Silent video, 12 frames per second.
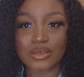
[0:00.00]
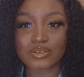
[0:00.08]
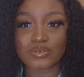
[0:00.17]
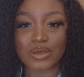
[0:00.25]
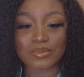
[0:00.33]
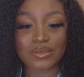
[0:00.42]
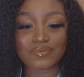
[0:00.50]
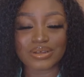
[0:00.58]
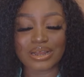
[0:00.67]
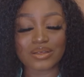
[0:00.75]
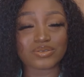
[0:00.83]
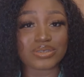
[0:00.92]
so I'm not even
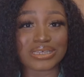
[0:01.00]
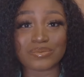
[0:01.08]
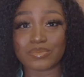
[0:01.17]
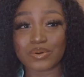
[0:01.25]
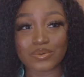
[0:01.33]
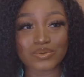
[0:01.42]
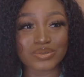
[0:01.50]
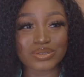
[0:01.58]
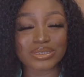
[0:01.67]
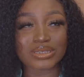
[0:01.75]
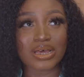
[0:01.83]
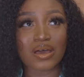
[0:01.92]
allowed to eat
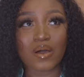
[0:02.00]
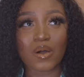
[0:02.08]
bones